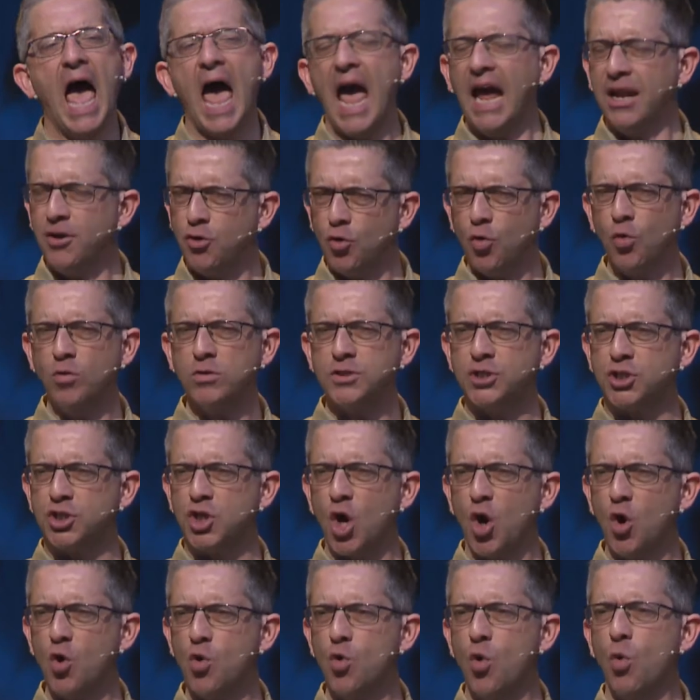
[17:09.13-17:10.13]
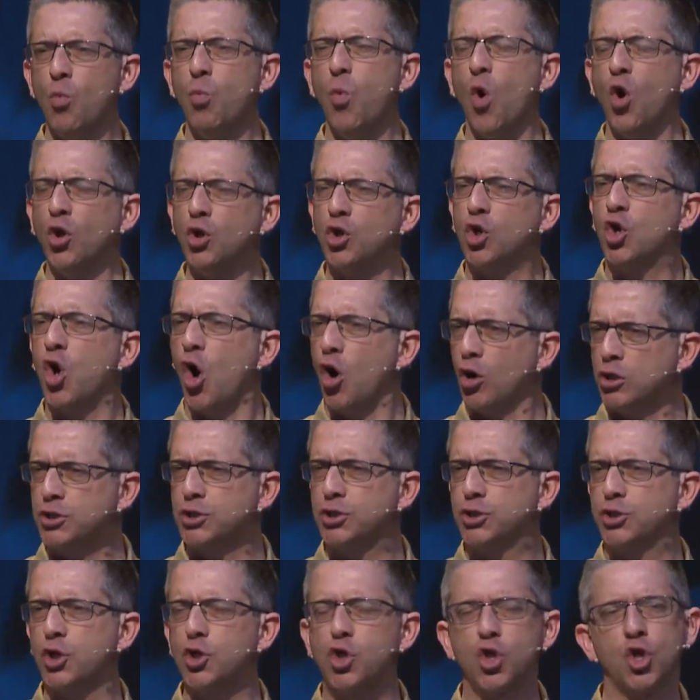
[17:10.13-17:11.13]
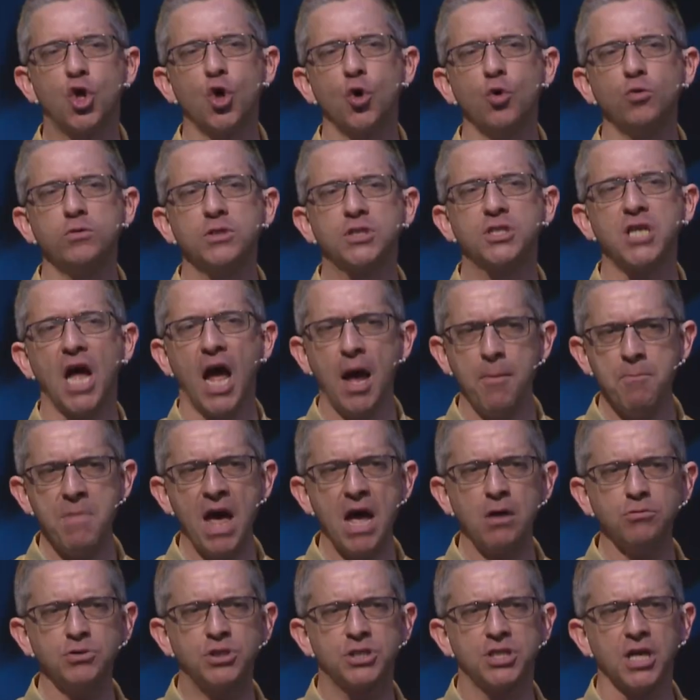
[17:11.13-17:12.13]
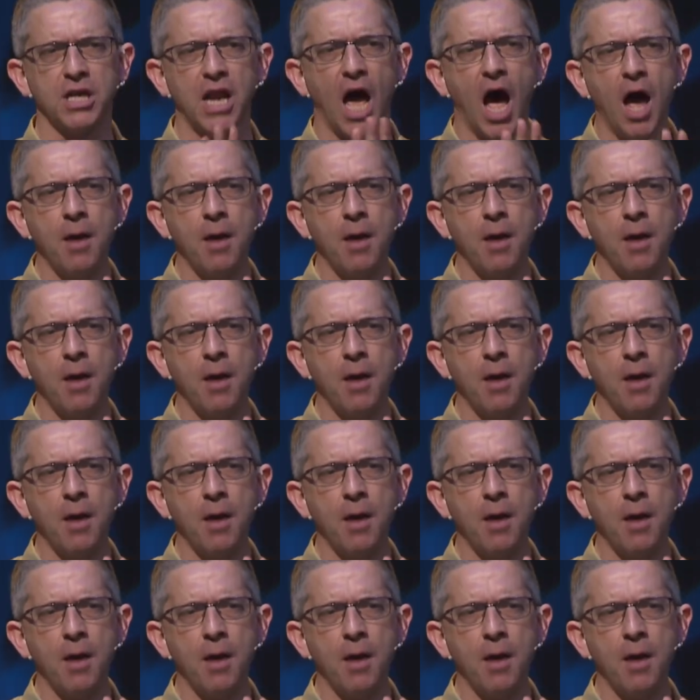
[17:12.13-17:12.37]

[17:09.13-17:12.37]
And also, what constitutes a mountain?